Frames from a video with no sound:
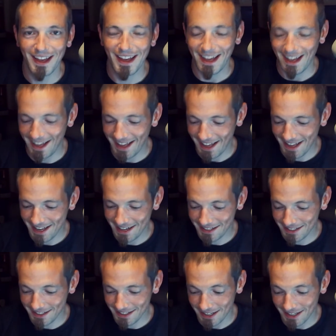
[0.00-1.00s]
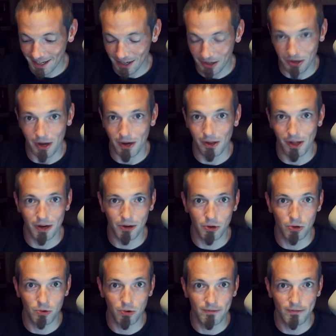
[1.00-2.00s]
and got a lot of
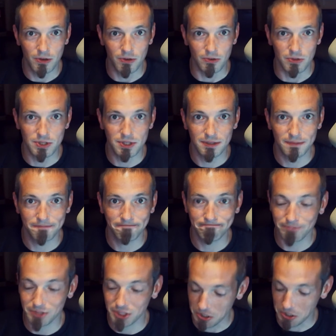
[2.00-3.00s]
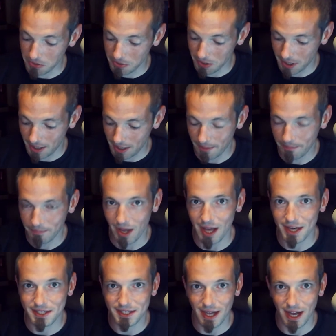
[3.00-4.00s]
good reviews. So I
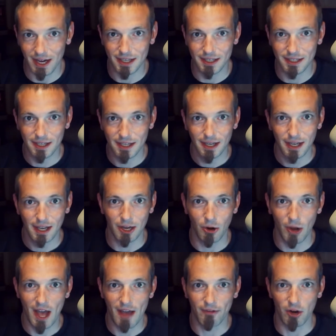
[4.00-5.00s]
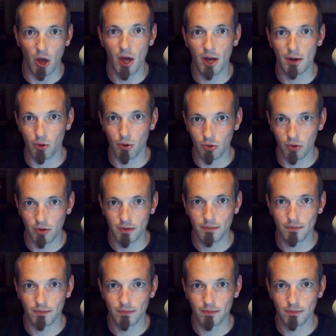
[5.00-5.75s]
decided, I have an Audible